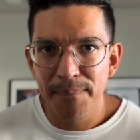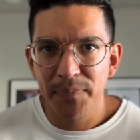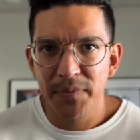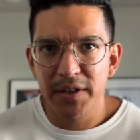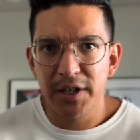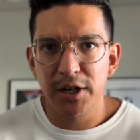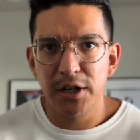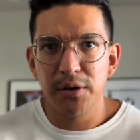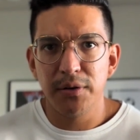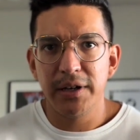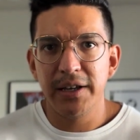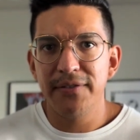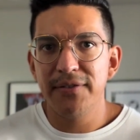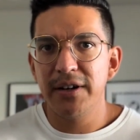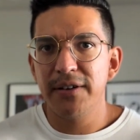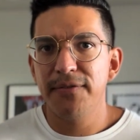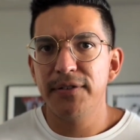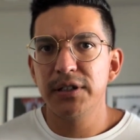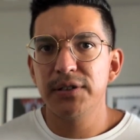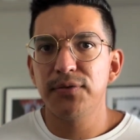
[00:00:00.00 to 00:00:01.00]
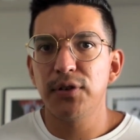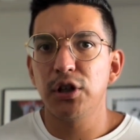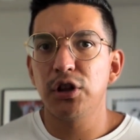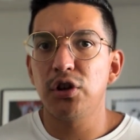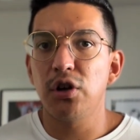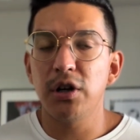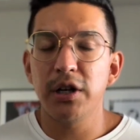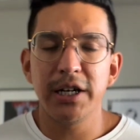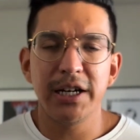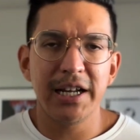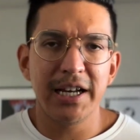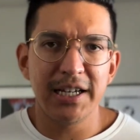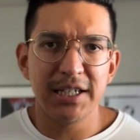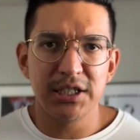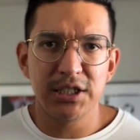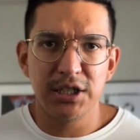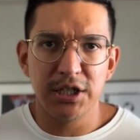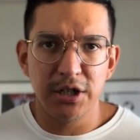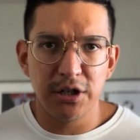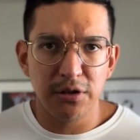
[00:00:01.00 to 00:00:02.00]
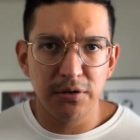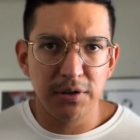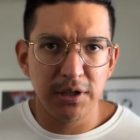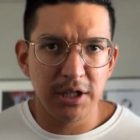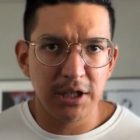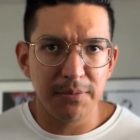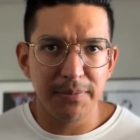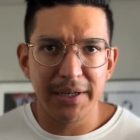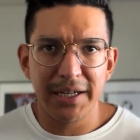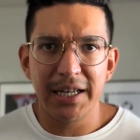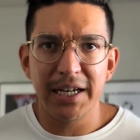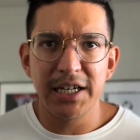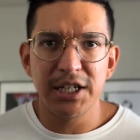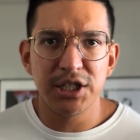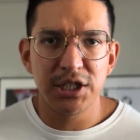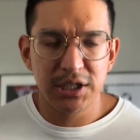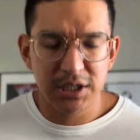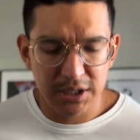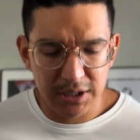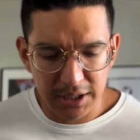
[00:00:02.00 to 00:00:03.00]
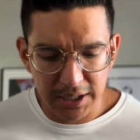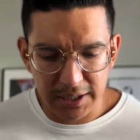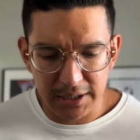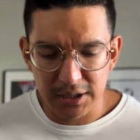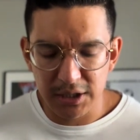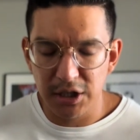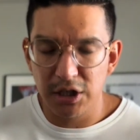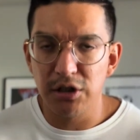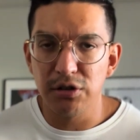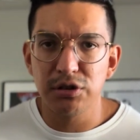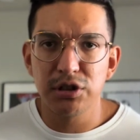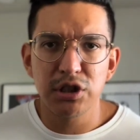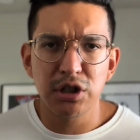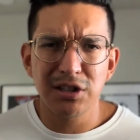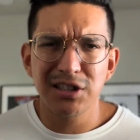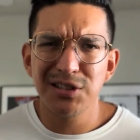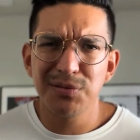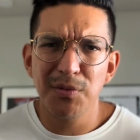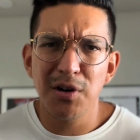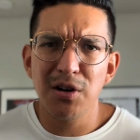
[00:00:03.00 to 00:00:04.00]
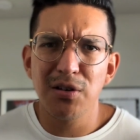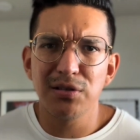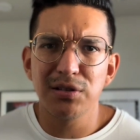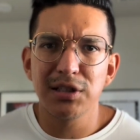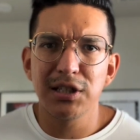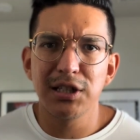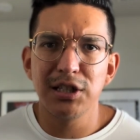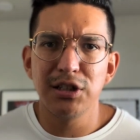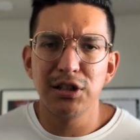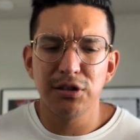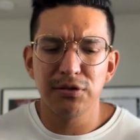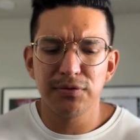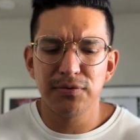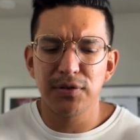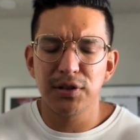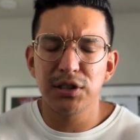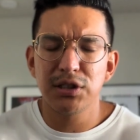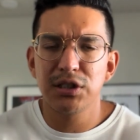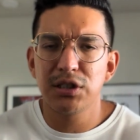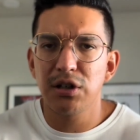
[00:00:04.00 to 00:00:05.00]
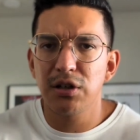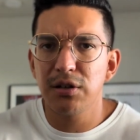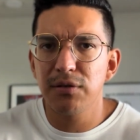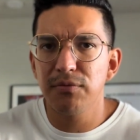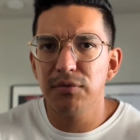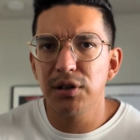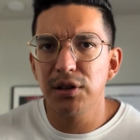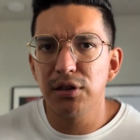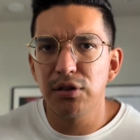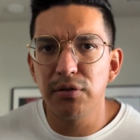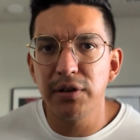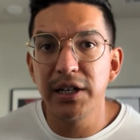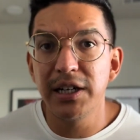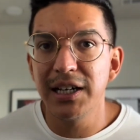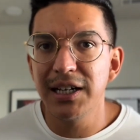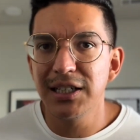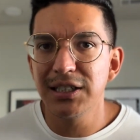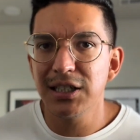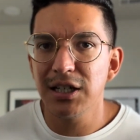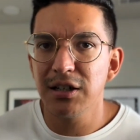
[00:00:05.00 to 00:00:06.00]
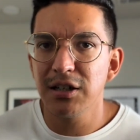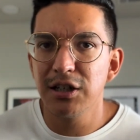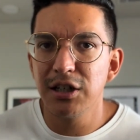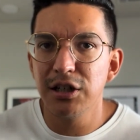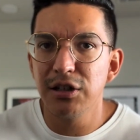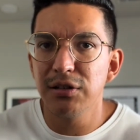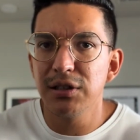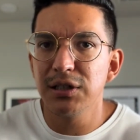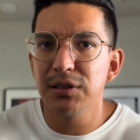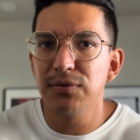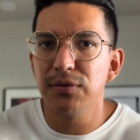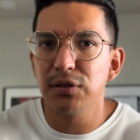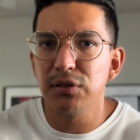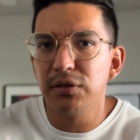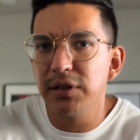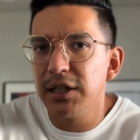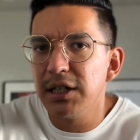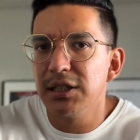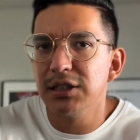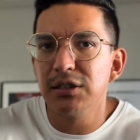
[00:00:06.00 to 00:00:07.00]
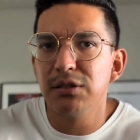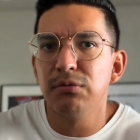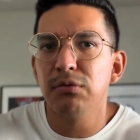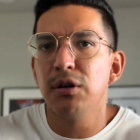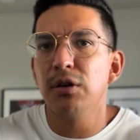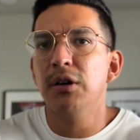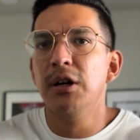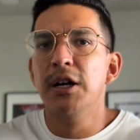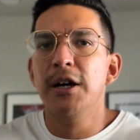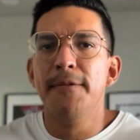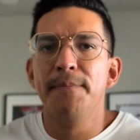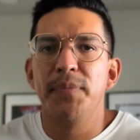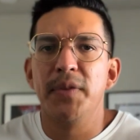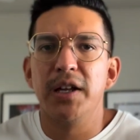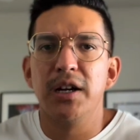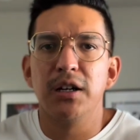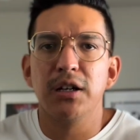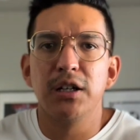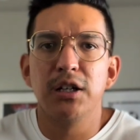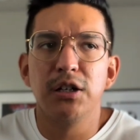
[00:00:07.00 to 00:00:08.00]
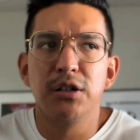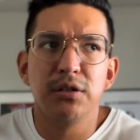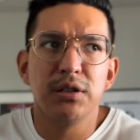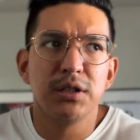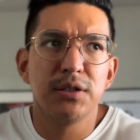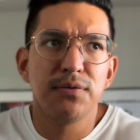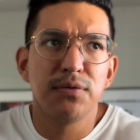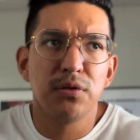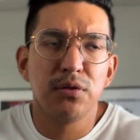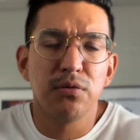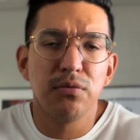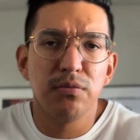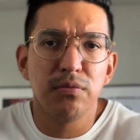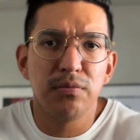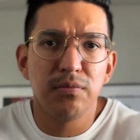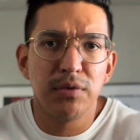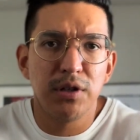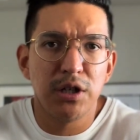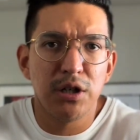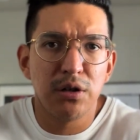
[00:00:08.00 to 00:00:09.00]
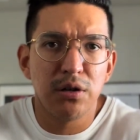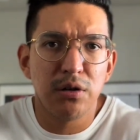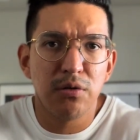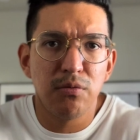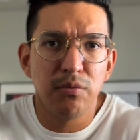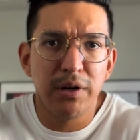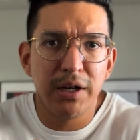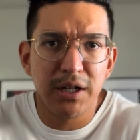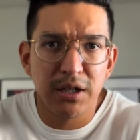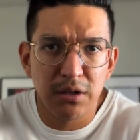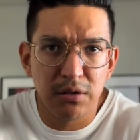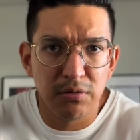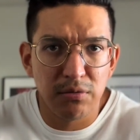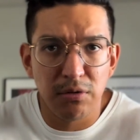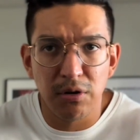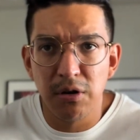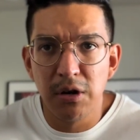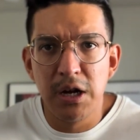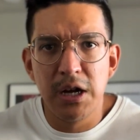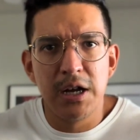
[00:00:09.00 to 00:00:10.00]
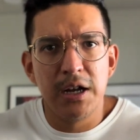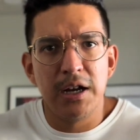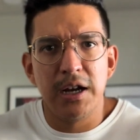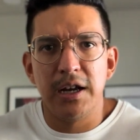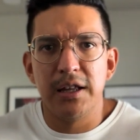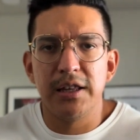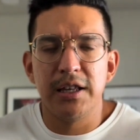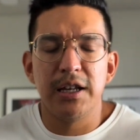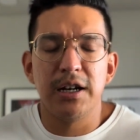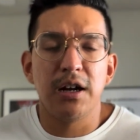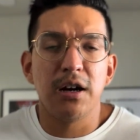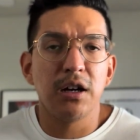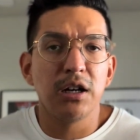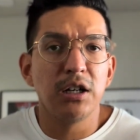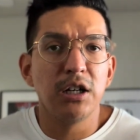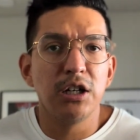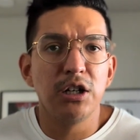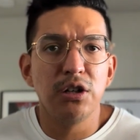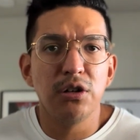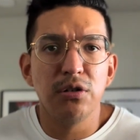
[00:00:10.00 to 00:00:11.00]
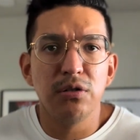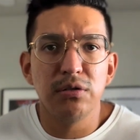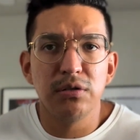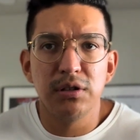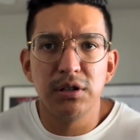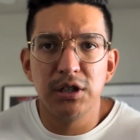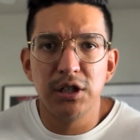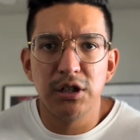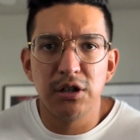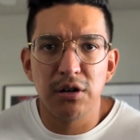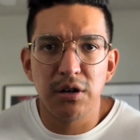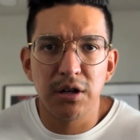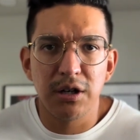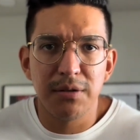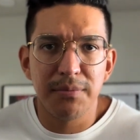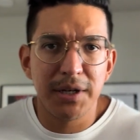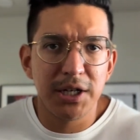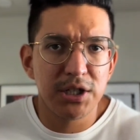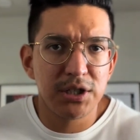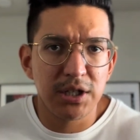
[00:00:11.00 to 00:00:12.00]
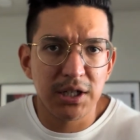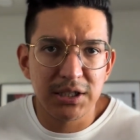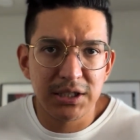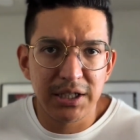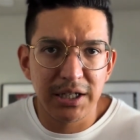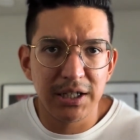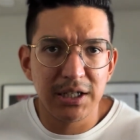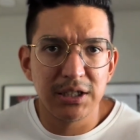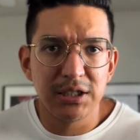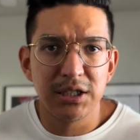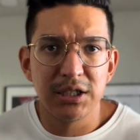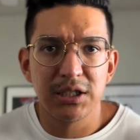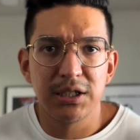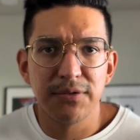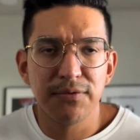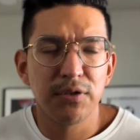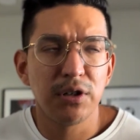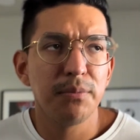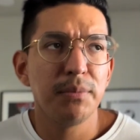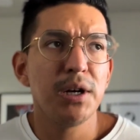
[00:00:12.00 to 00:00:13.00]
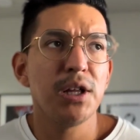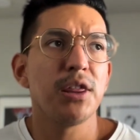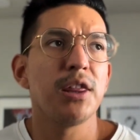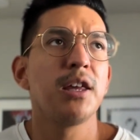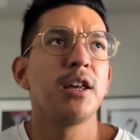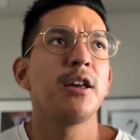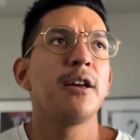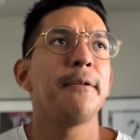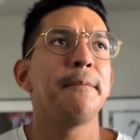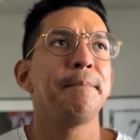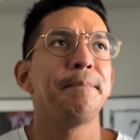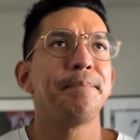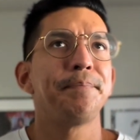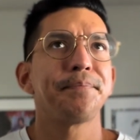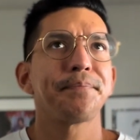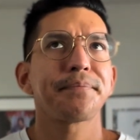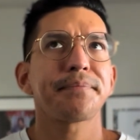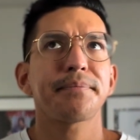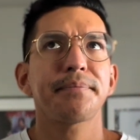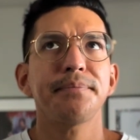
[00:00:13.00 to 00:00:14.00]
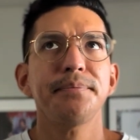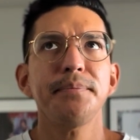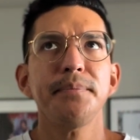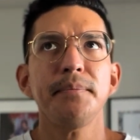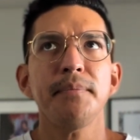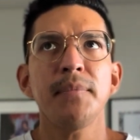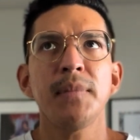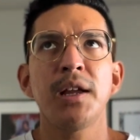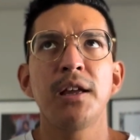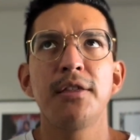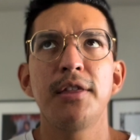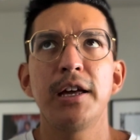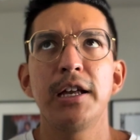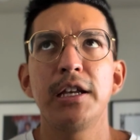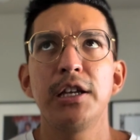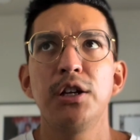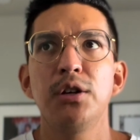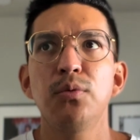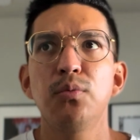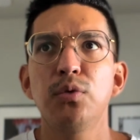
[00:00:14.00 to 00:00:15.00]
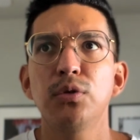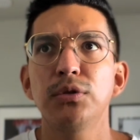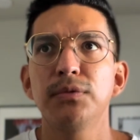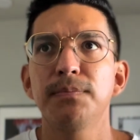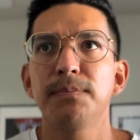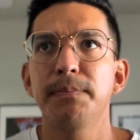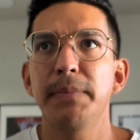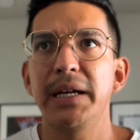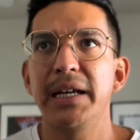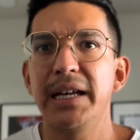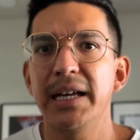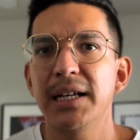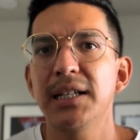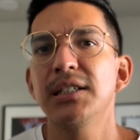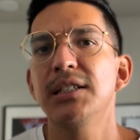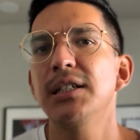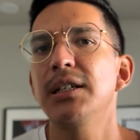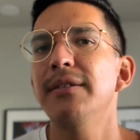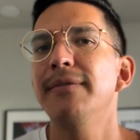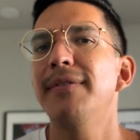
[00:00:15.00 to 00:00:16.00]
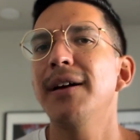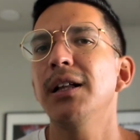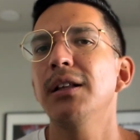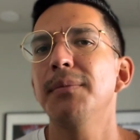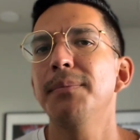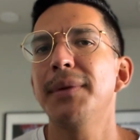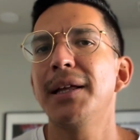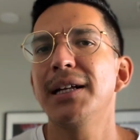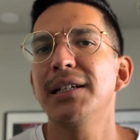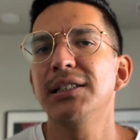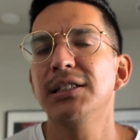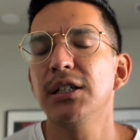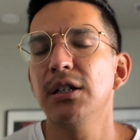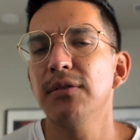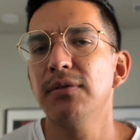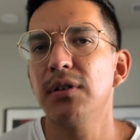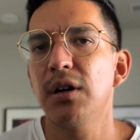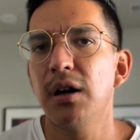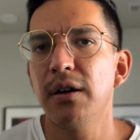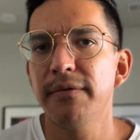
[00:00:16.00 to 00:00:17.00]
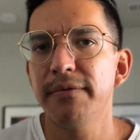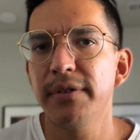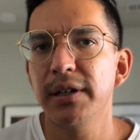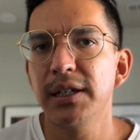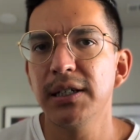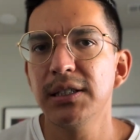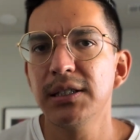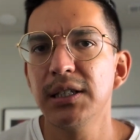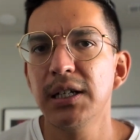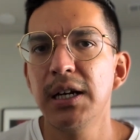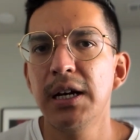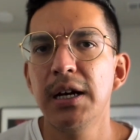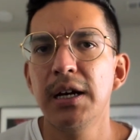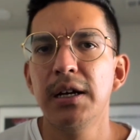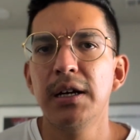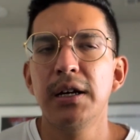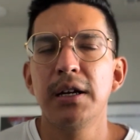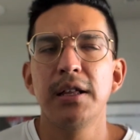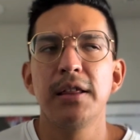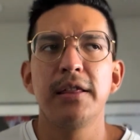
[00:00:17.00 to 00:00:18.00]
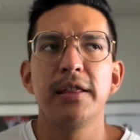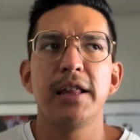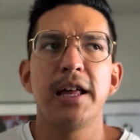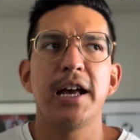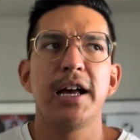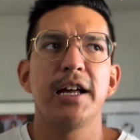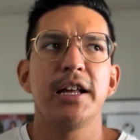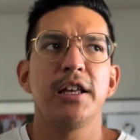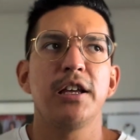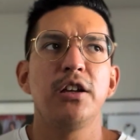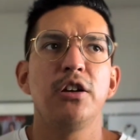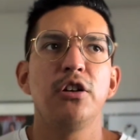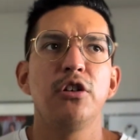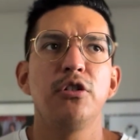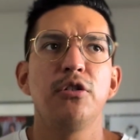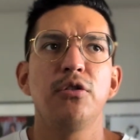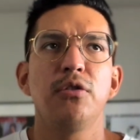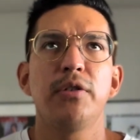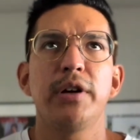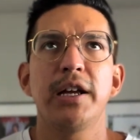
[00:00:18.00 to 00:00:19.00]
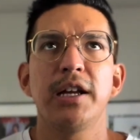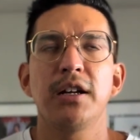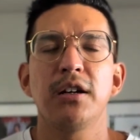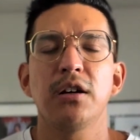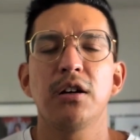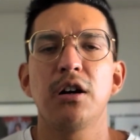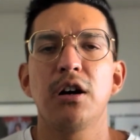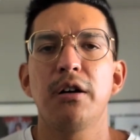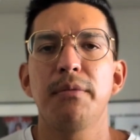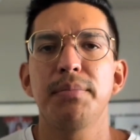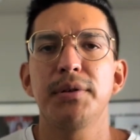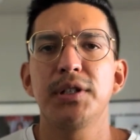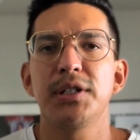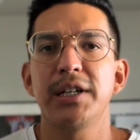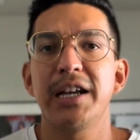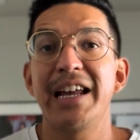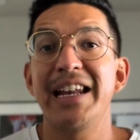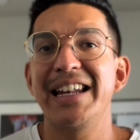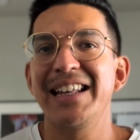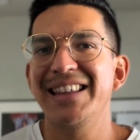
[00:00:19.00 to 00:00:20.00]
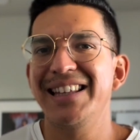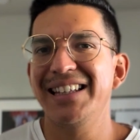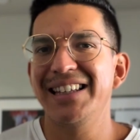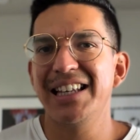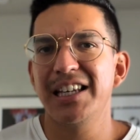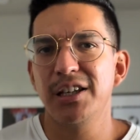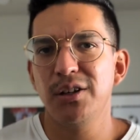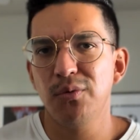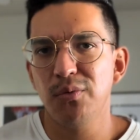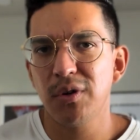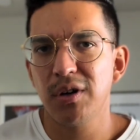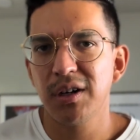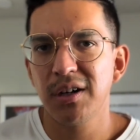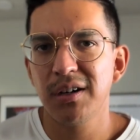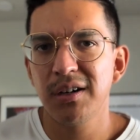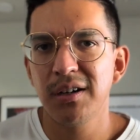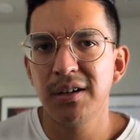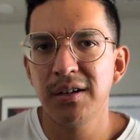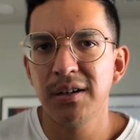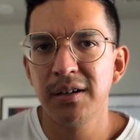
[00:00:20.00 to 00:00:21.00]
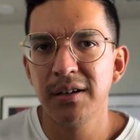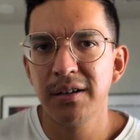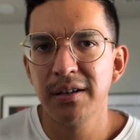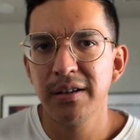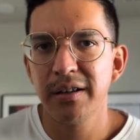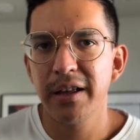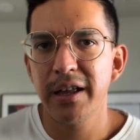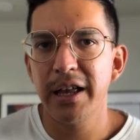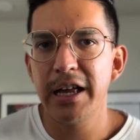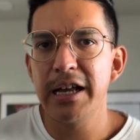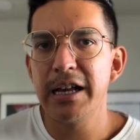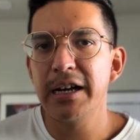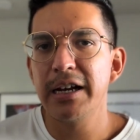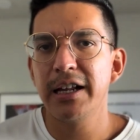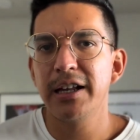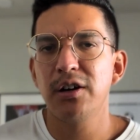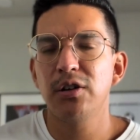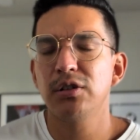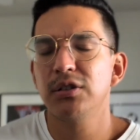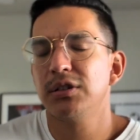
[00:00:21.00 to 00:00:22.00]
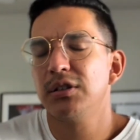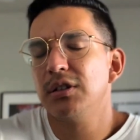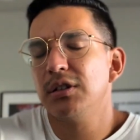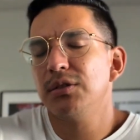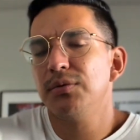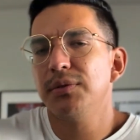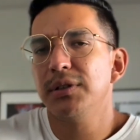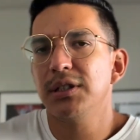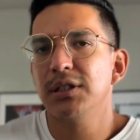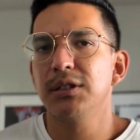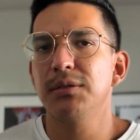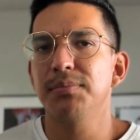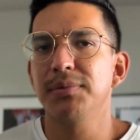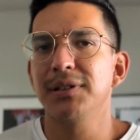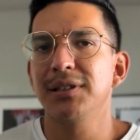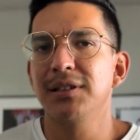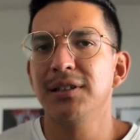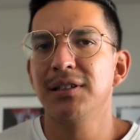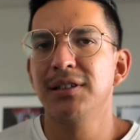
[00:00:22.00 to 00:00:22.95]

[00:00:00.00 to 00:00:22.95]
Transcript: Even if it's for 30 days, in the beginning, just to start small. First start with 3 days. I'm going to do this for 3 days in a row. Then I'm going to do this for, a week in a row. And then I'm going to do, I'm going to make sure I stay consistent for a month. Then you will begin to develop that self-confidence that you can accomplish anything that you want. And it all starts with discipline.